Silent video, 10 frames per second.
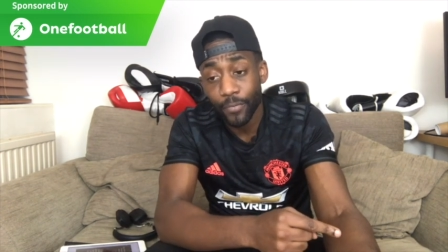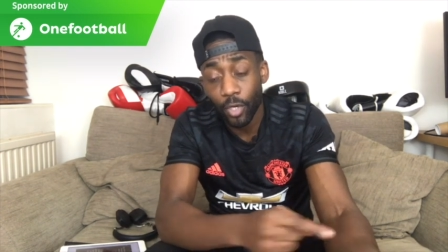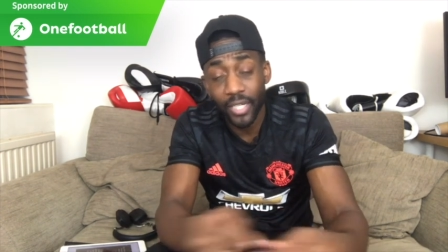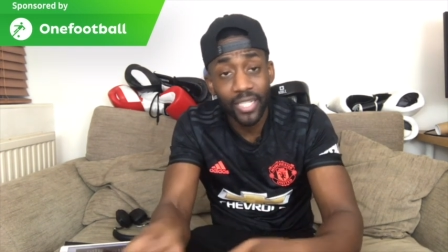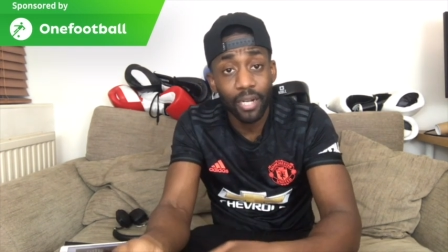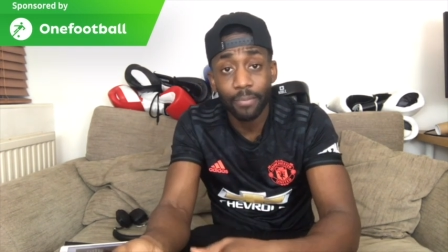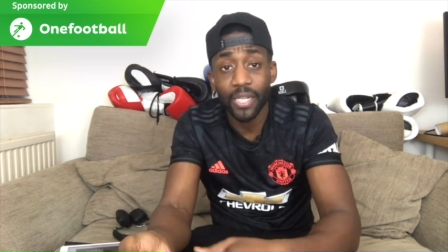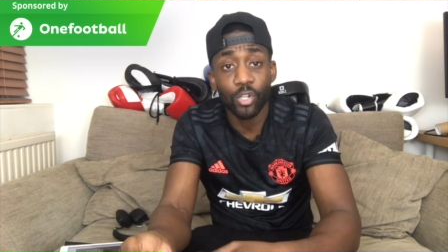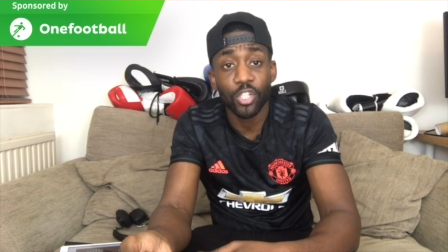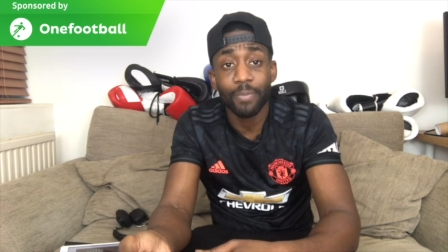Oli comes
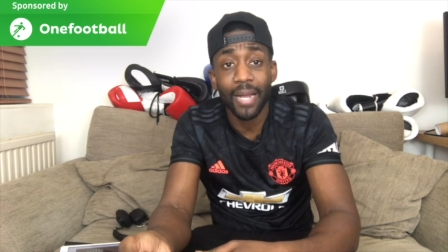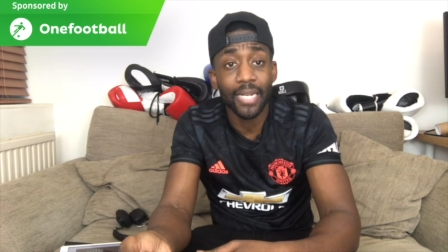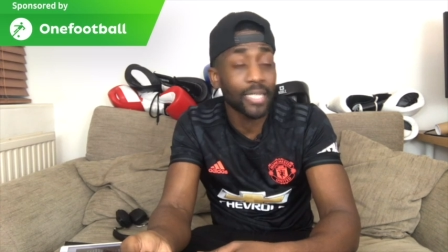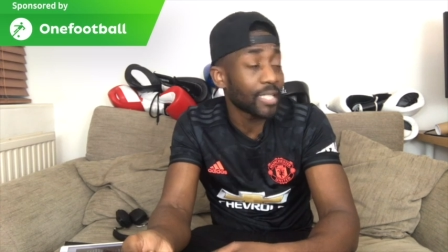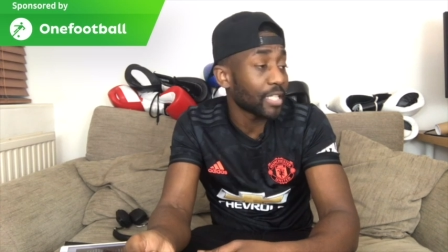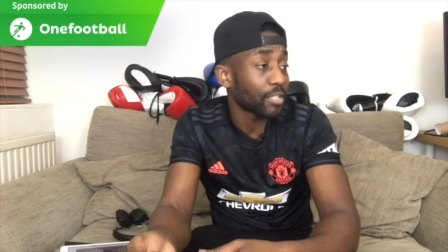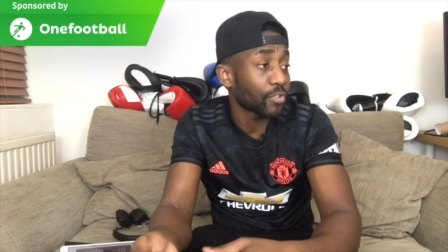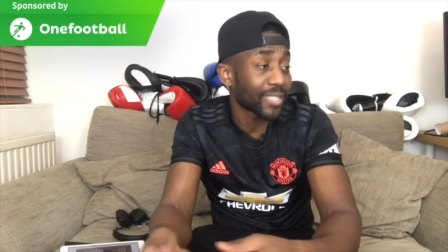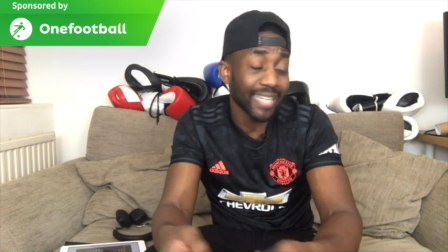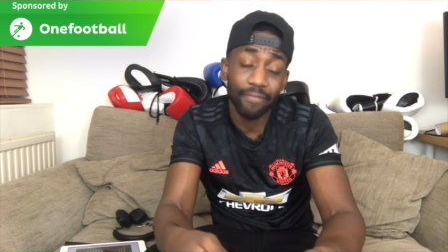out smiling, and then you've
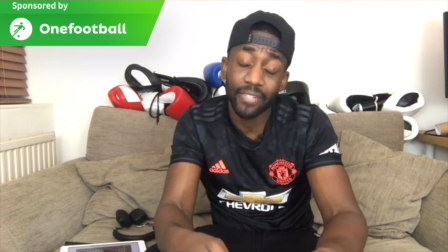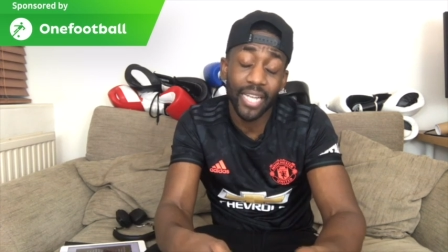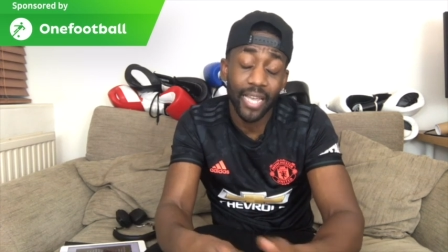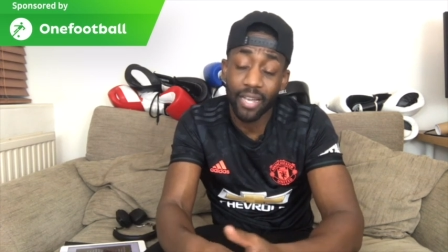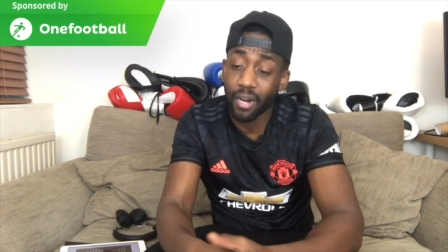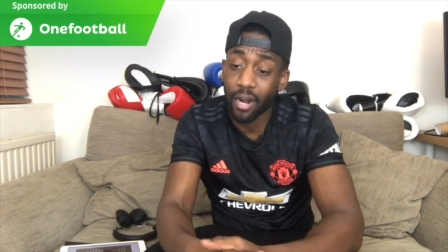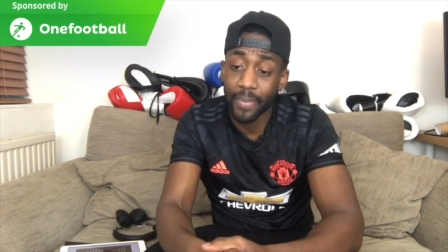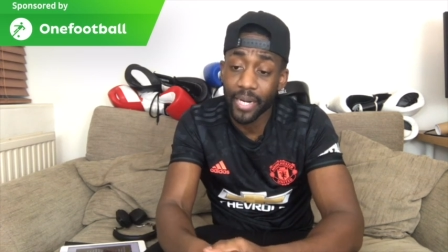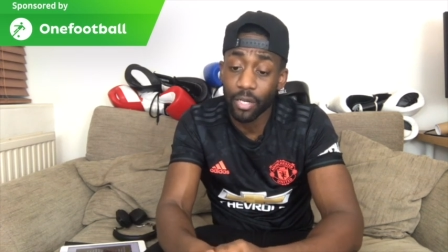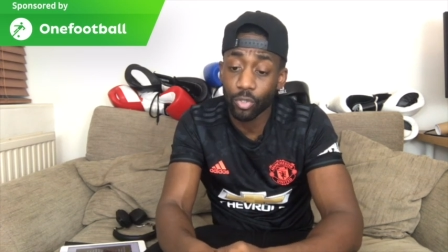got David De Gea
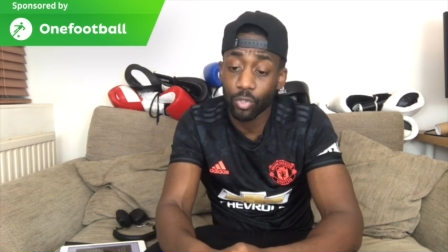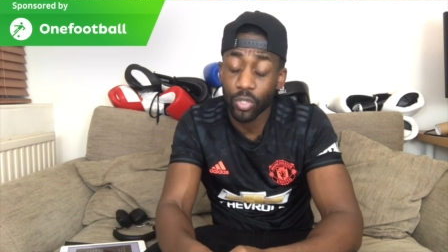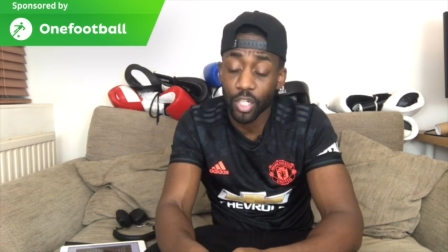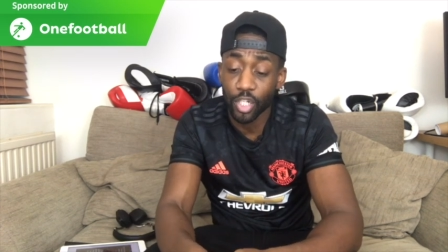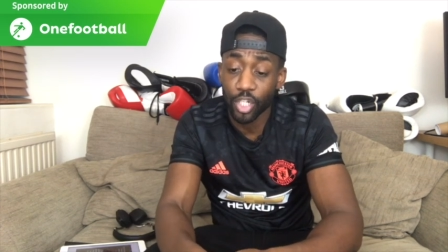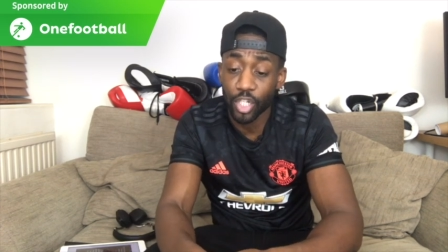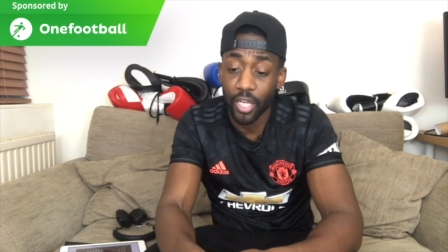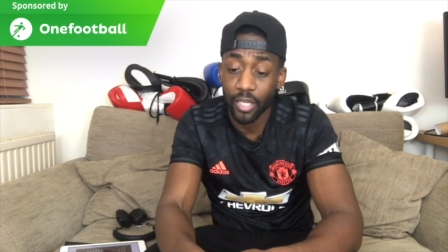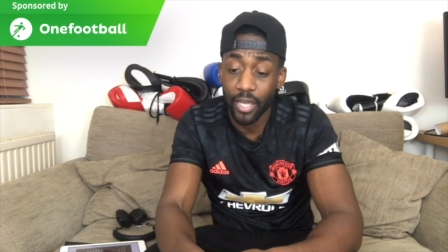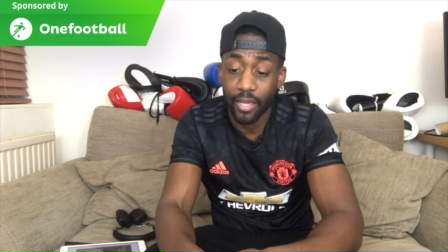coming out talking
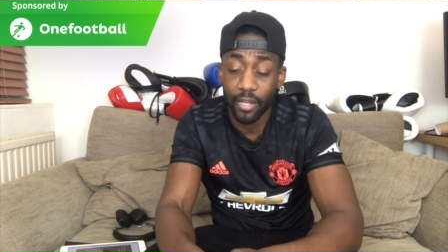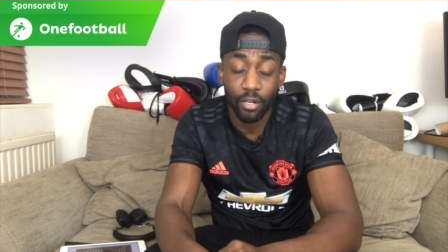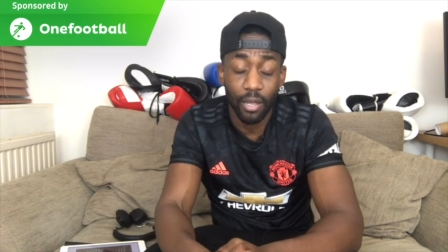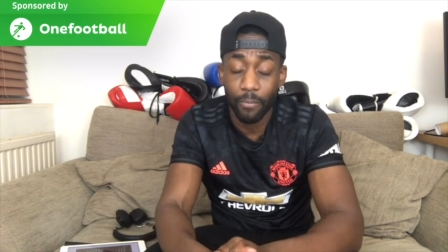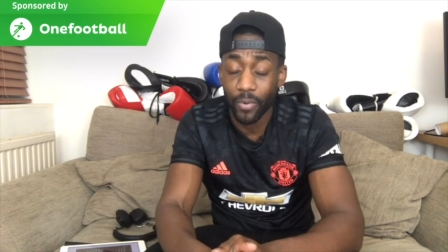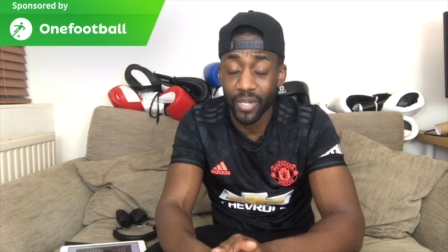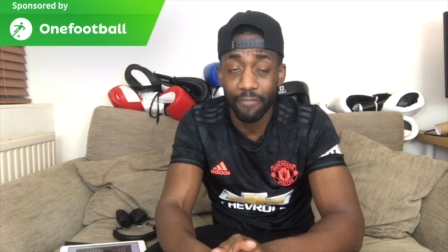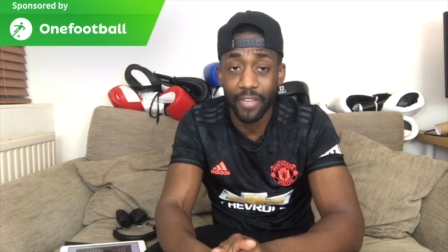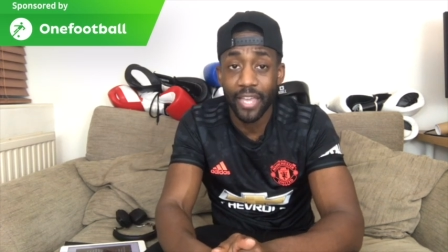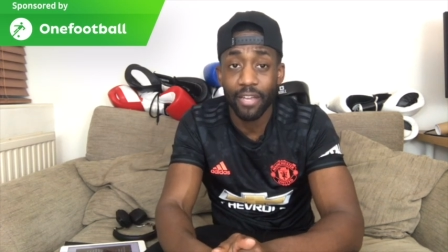shit, yeah, with the
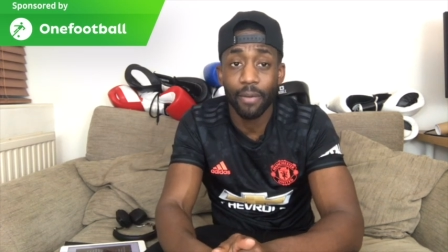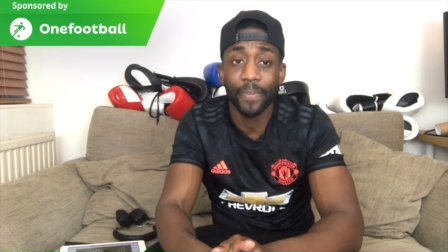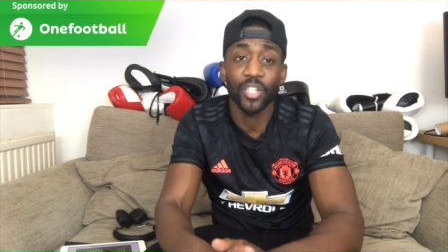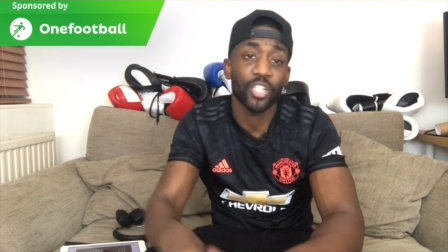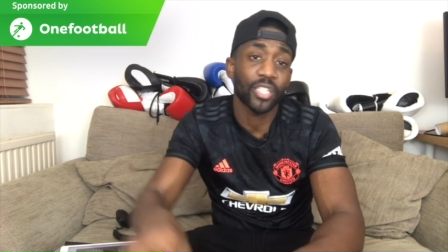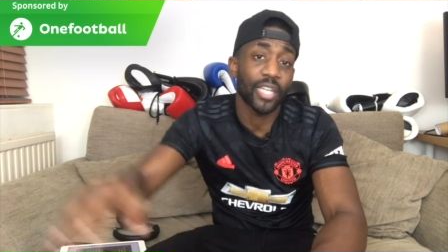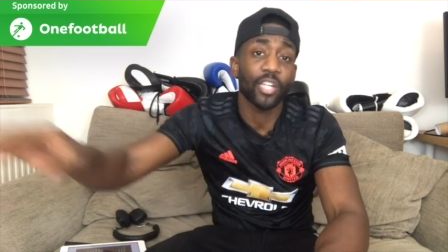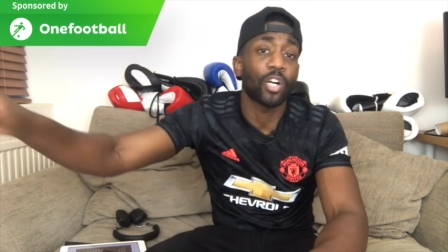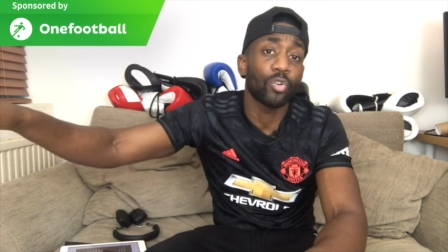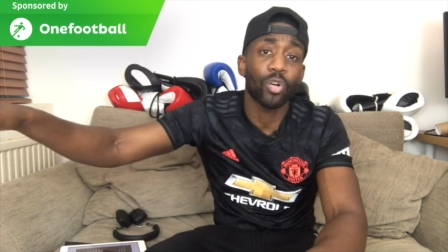VAR picture saying,
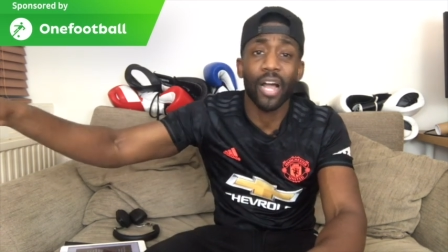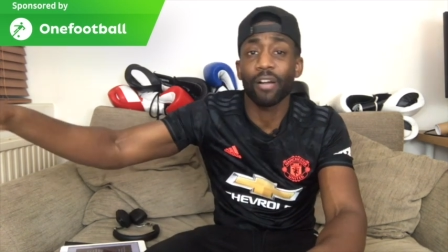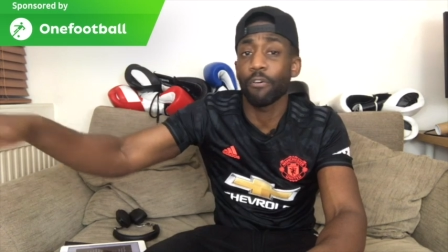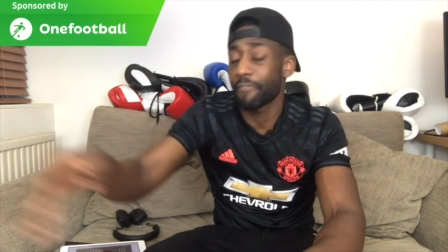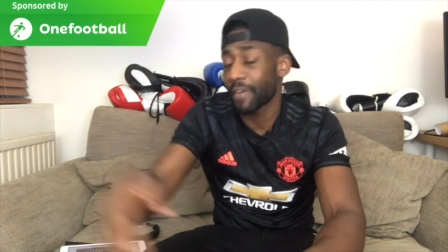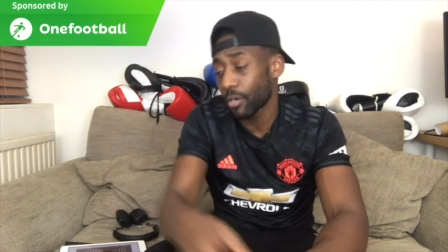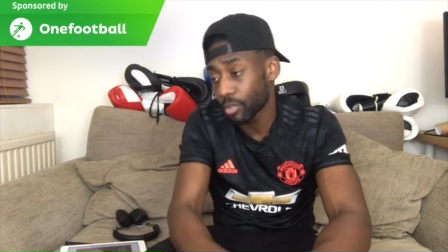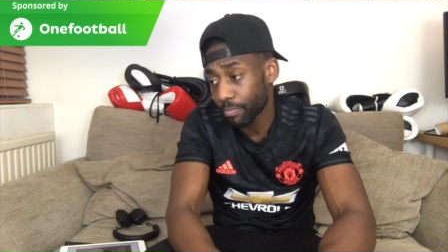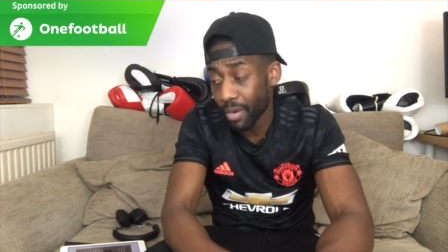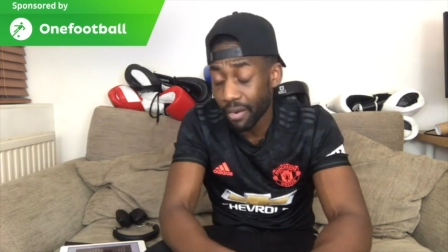"Oh look, I got
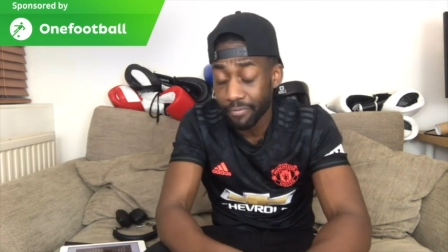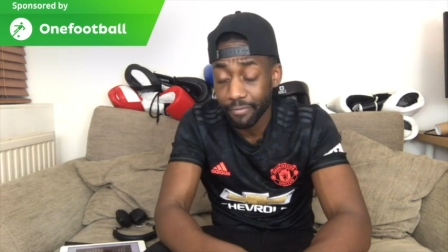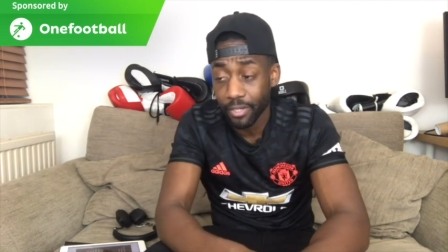fouled, bruv."